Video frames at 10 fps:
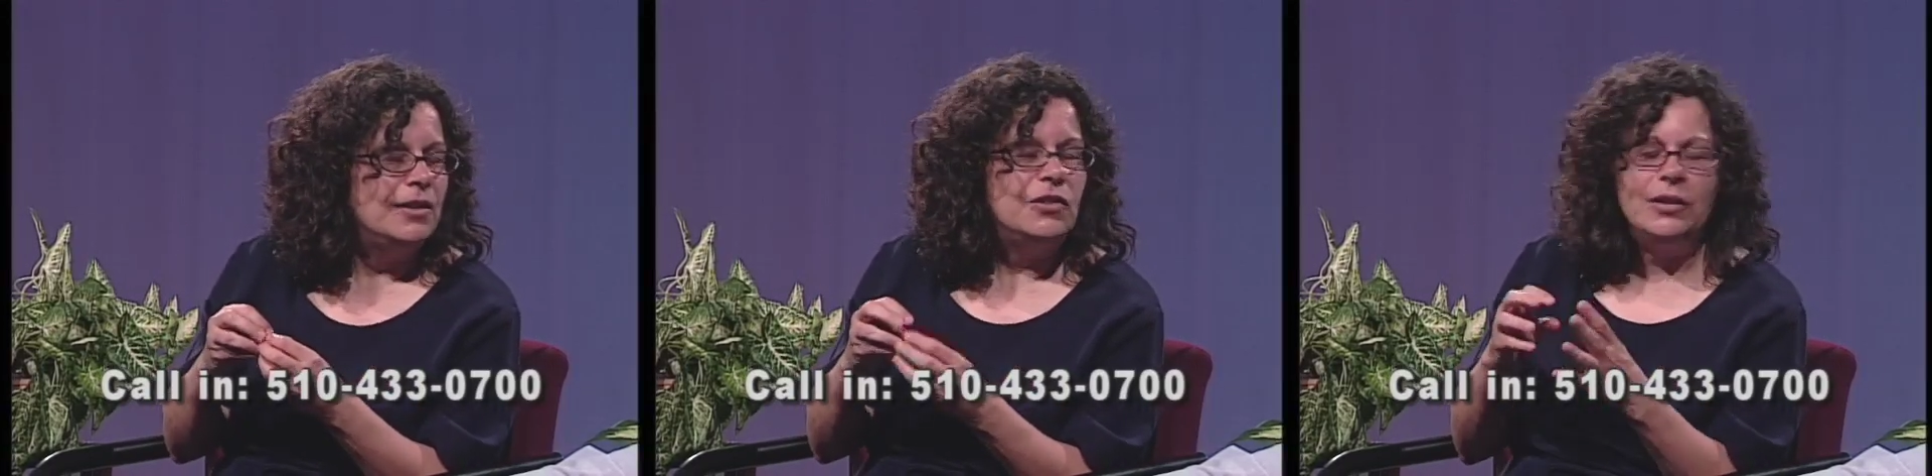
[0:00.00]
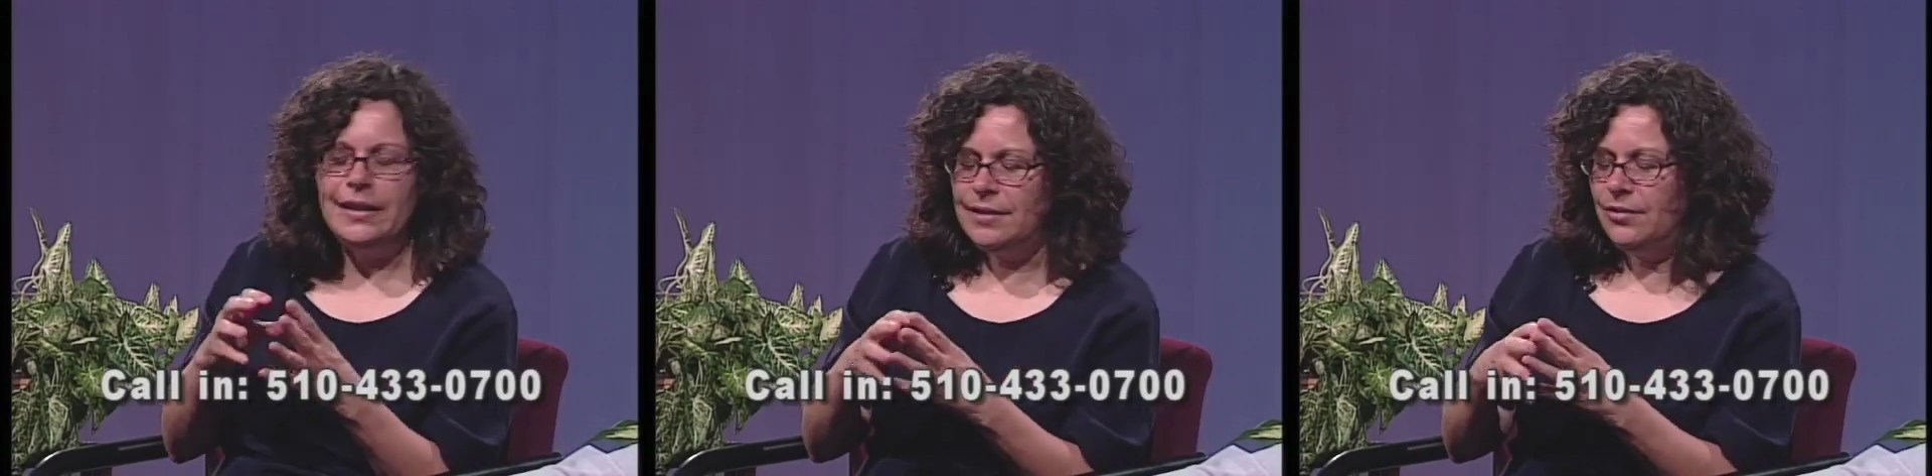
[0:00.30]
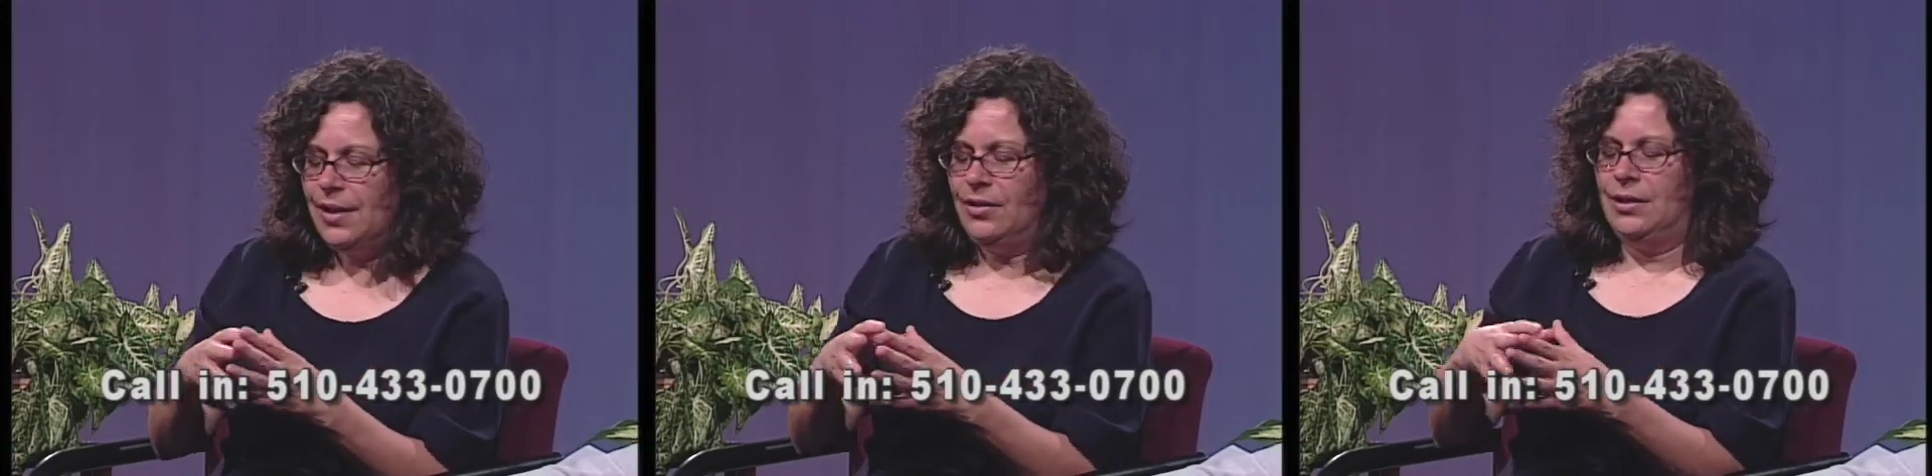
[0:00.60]
So let's
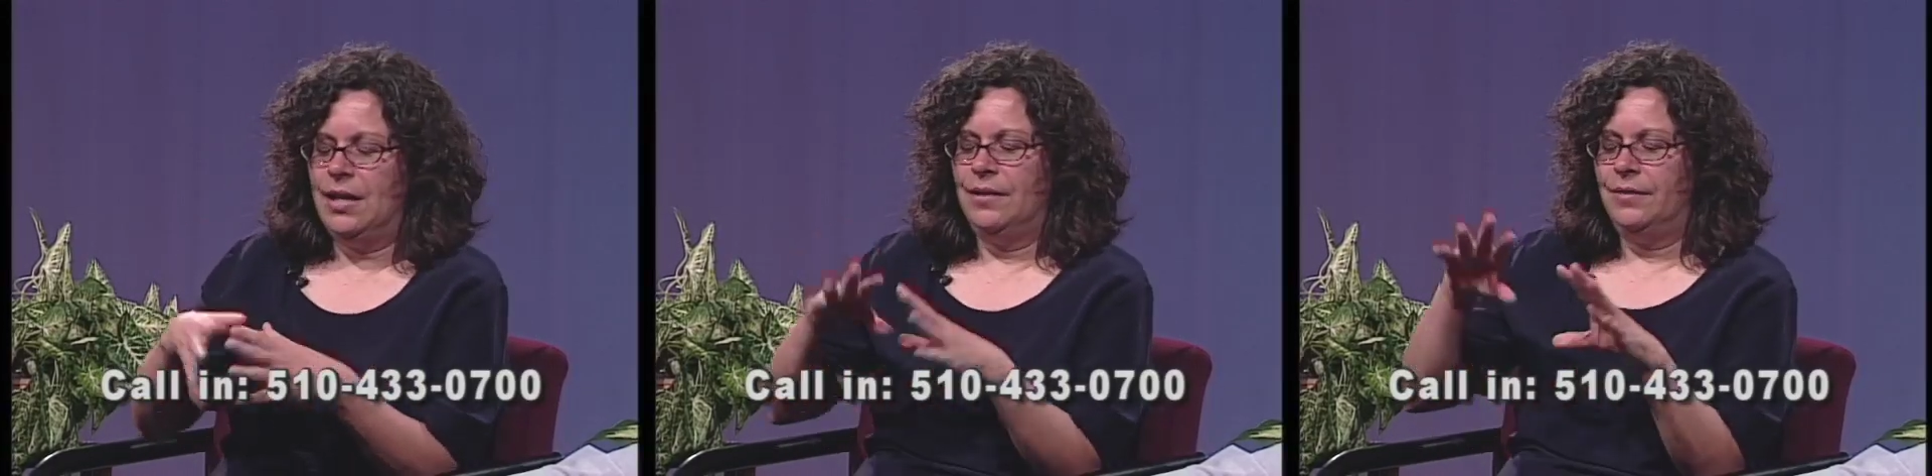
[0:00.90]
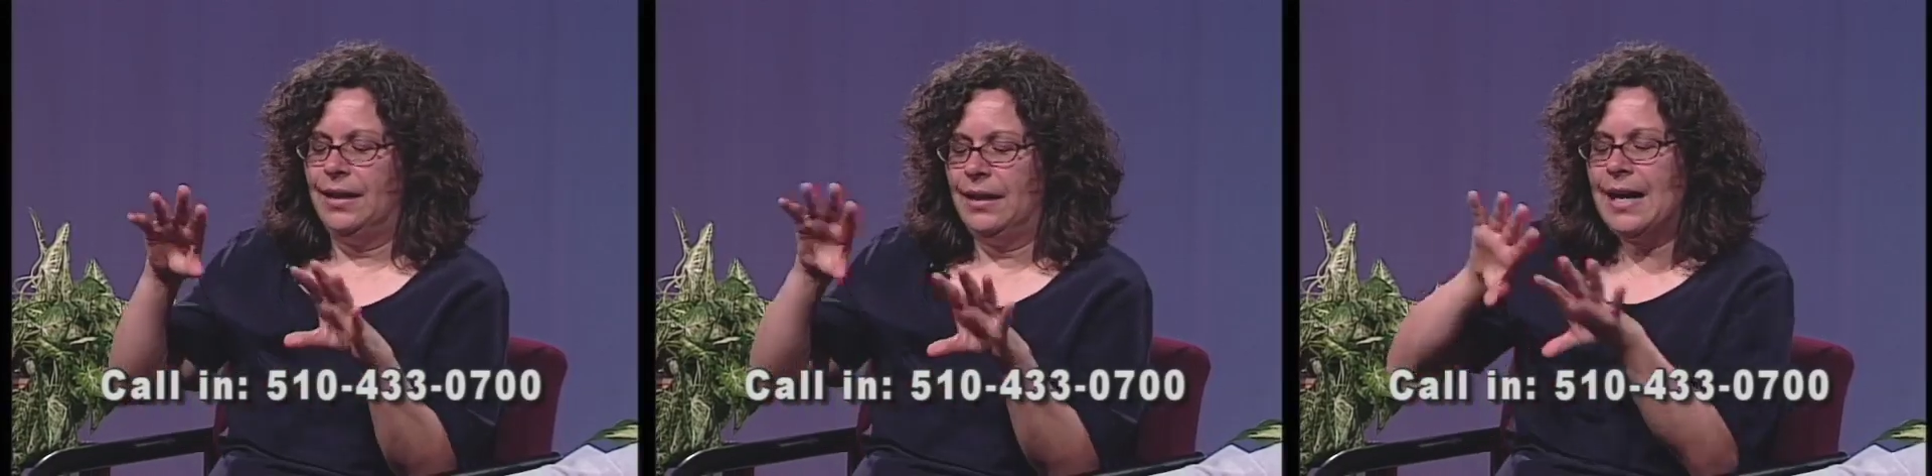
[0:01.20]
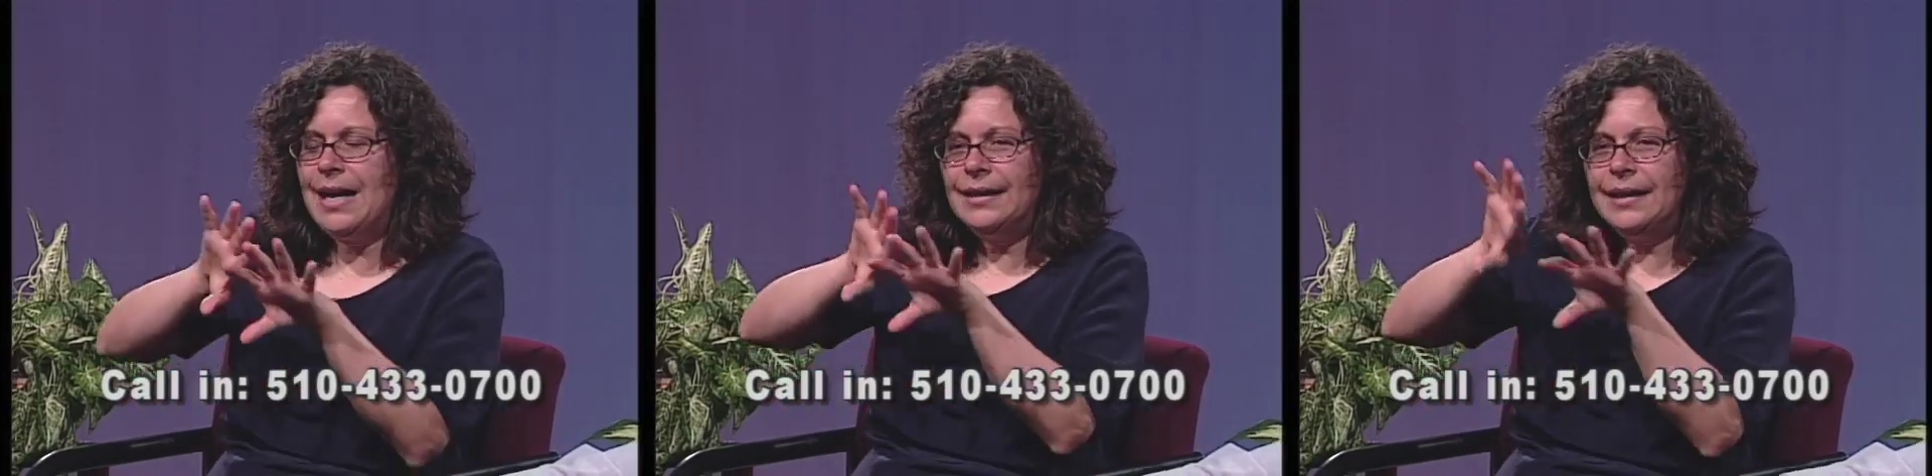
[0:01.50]
try to kind of like
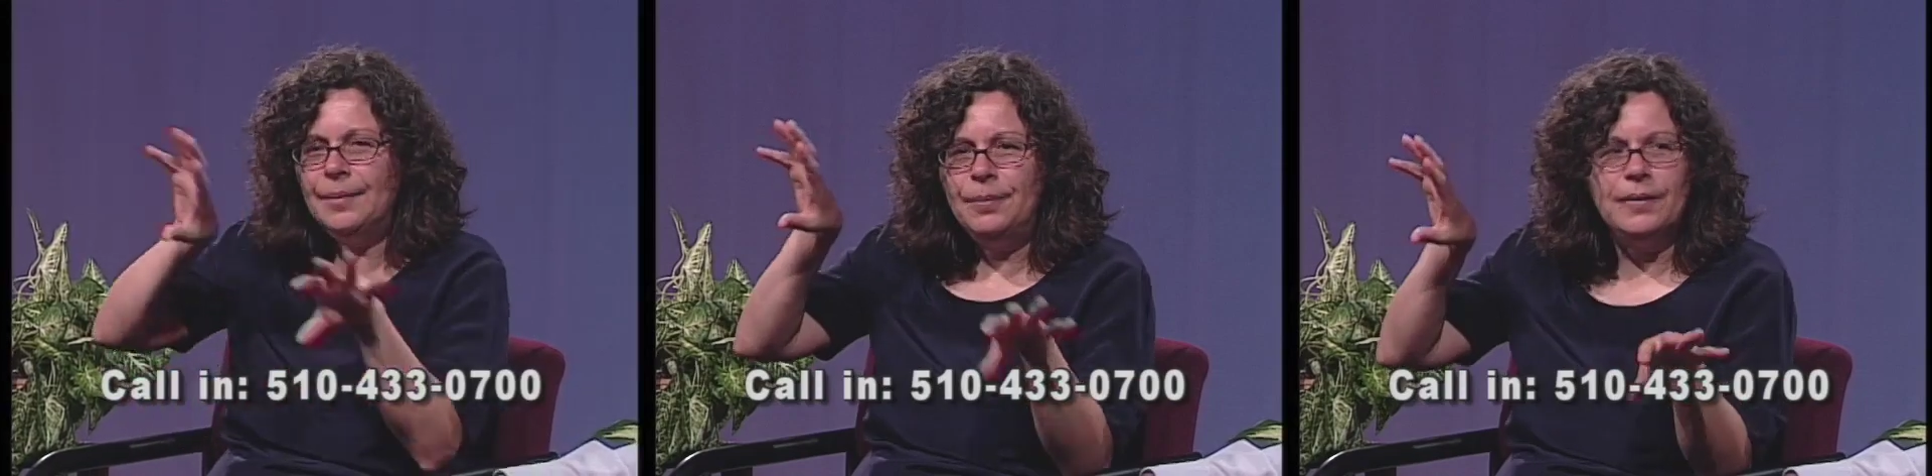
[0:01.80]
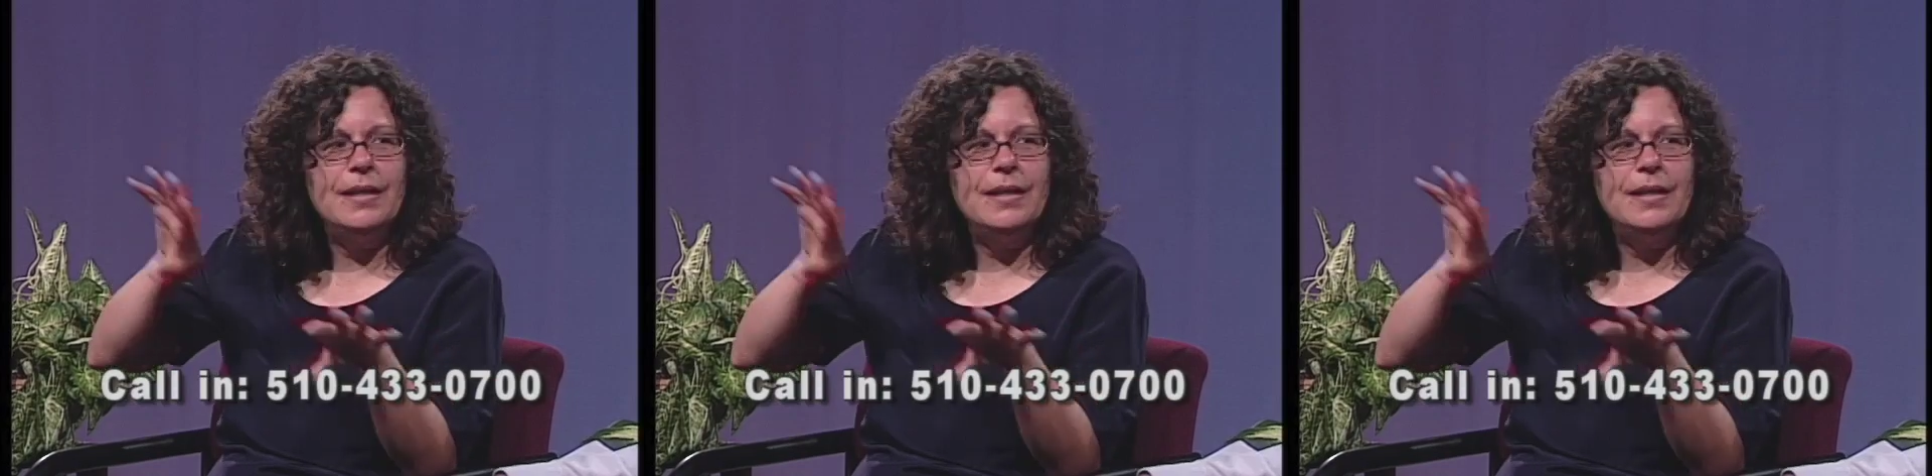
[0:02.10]
uncouple